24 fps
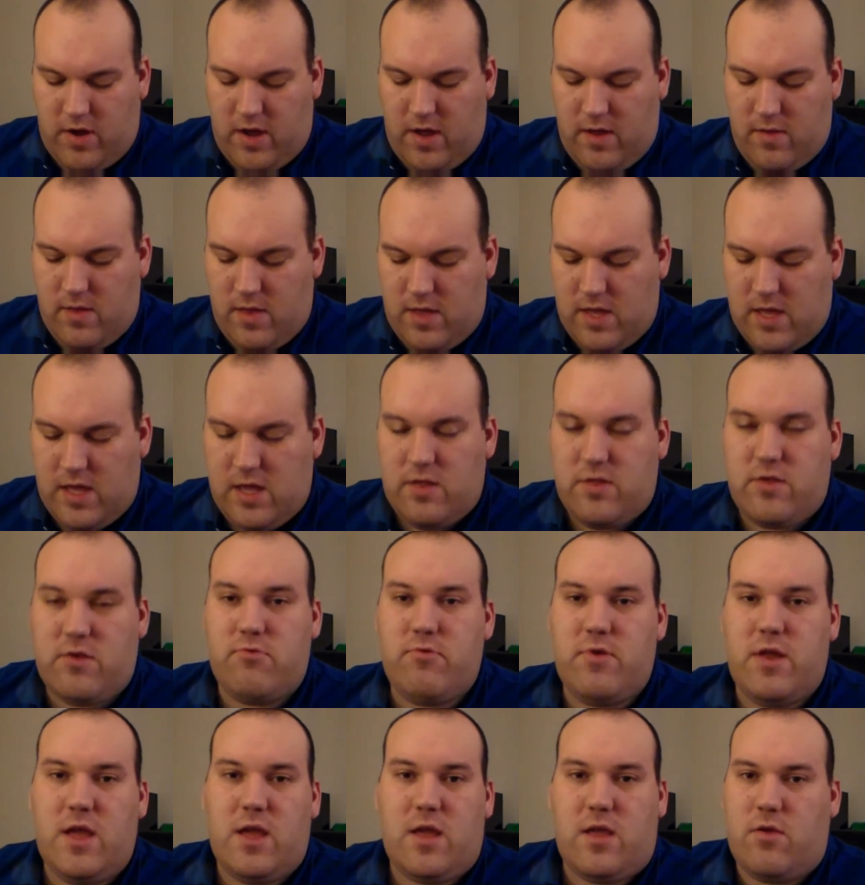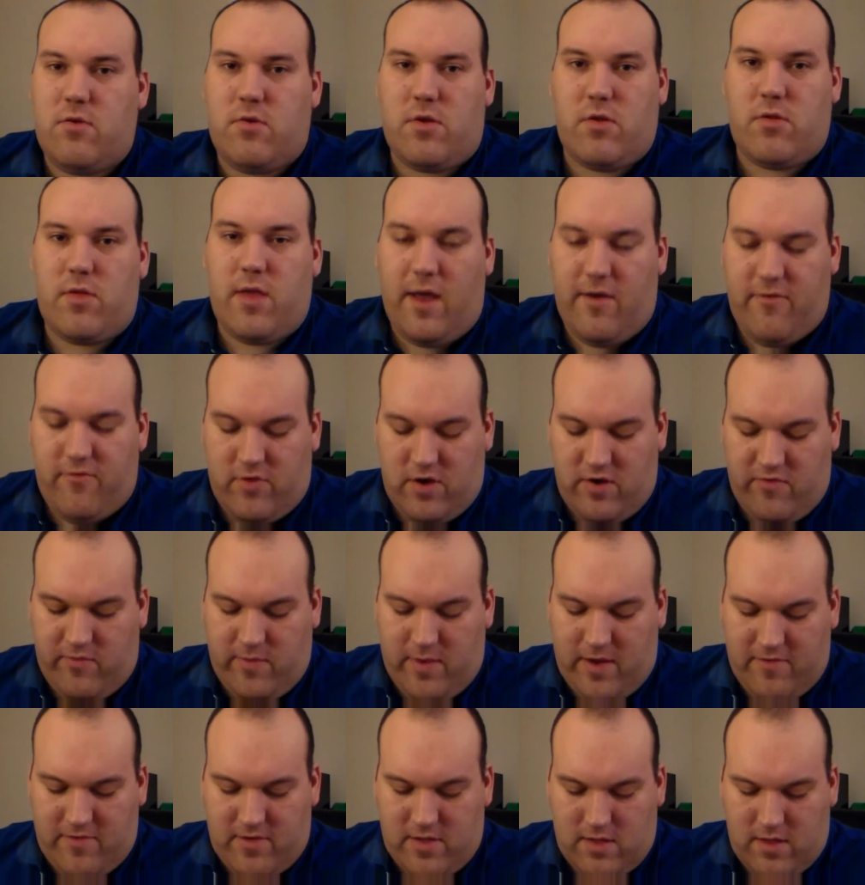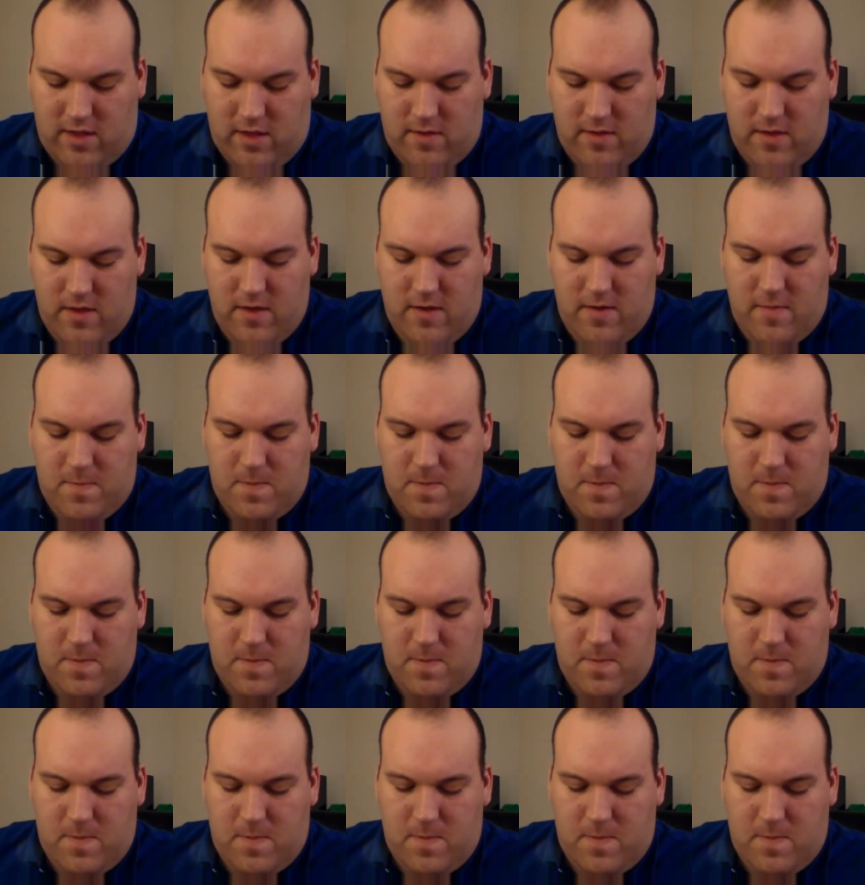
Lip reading: Okay? He's unique. You can only have one of them, obviously.